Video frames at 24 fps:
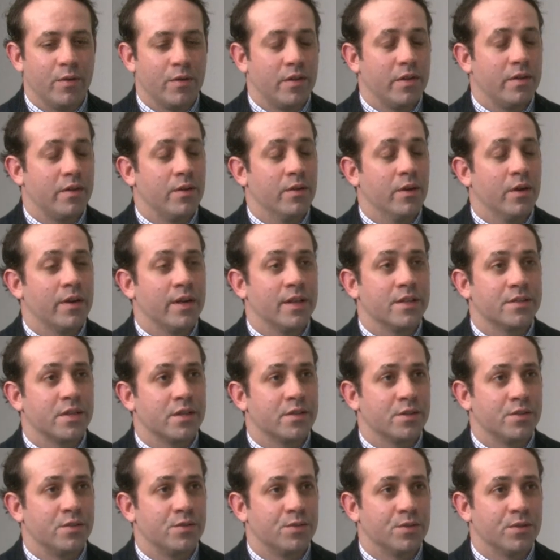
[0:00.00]
that the audience
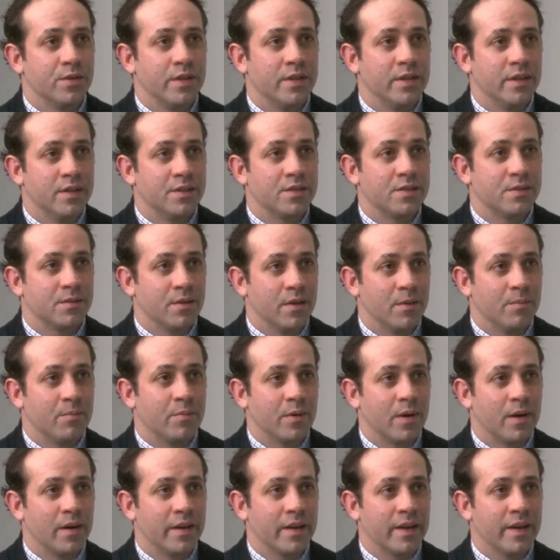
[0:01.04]
has enjoyed this
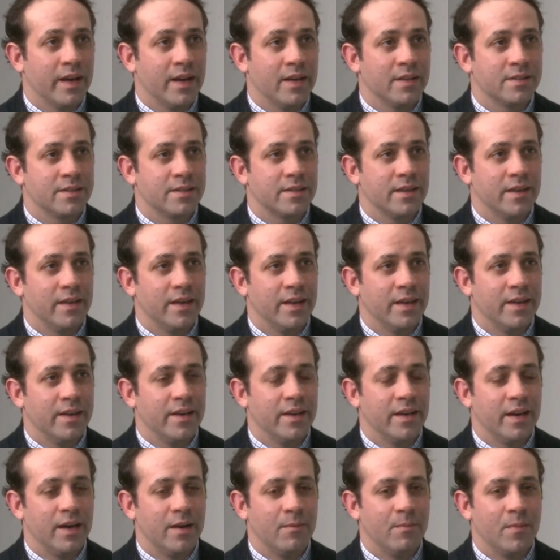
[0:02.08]
broadcast,
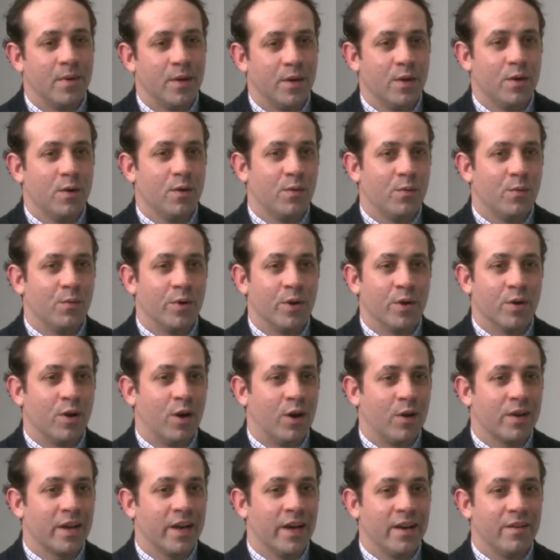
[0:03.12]
and we're
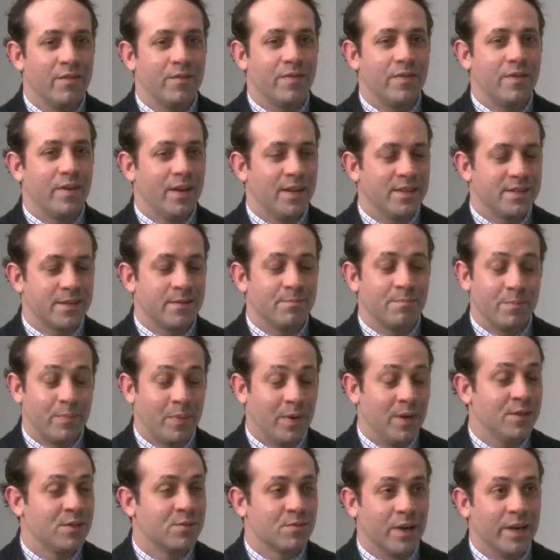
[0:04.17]
all kind of, it's a
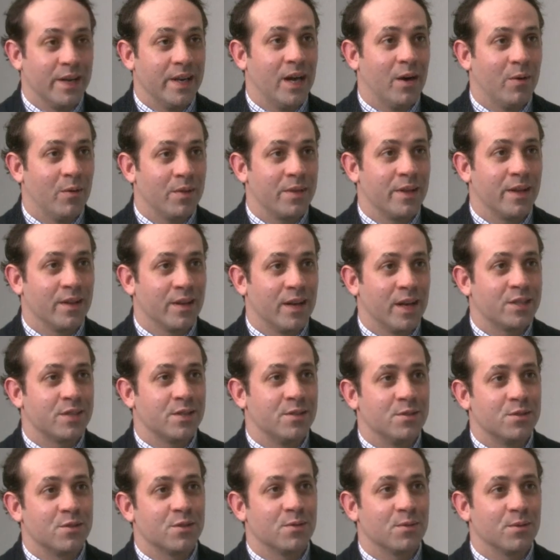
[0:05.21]
buzz right now with the
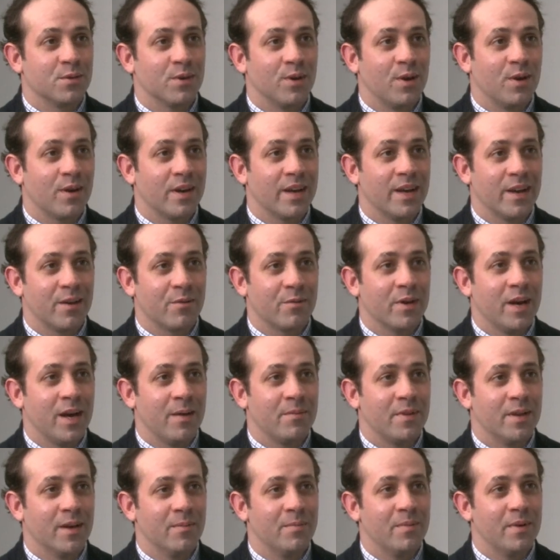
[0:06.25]
election, so we're all kind of
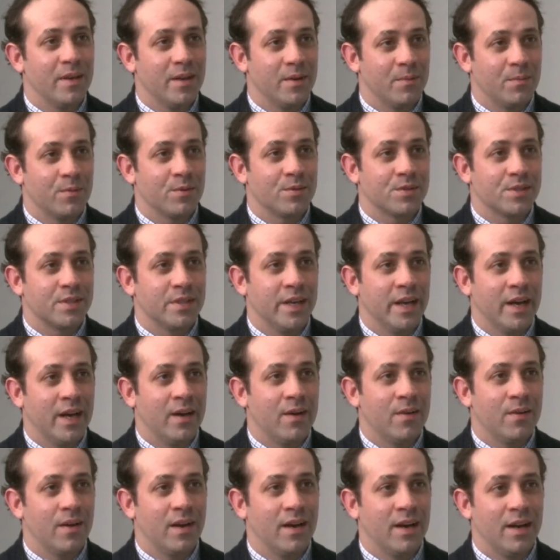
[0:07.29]
wrapped up in it, and we'll see
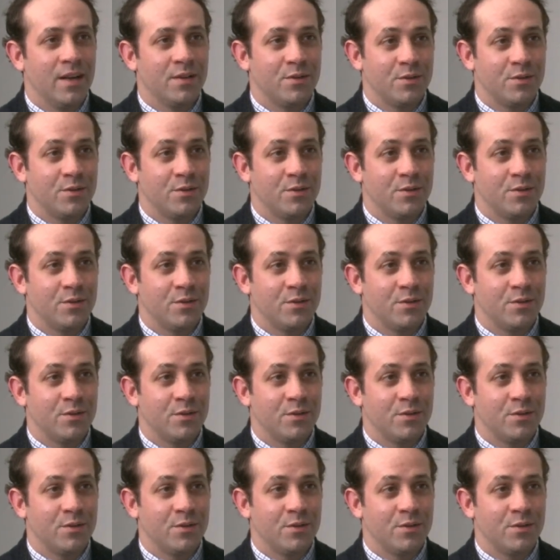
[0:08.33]
how